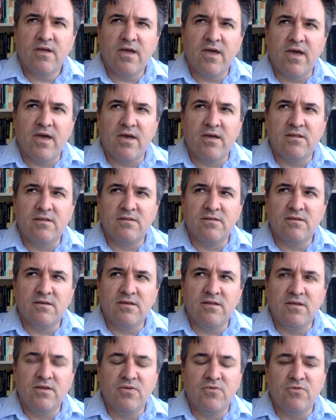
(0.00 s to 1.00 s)
and
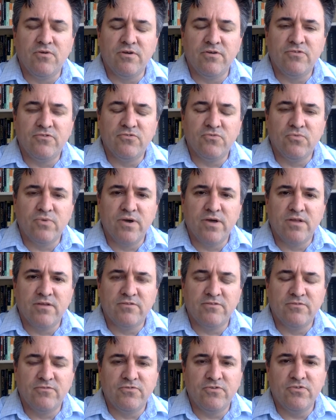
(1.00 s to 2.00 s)
an increased
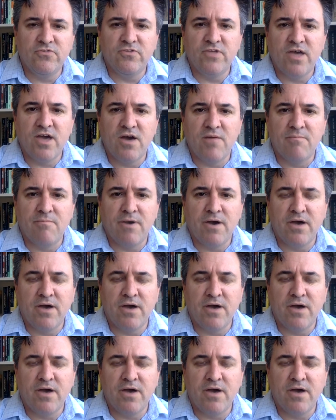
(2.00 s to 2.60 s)
awareness of just how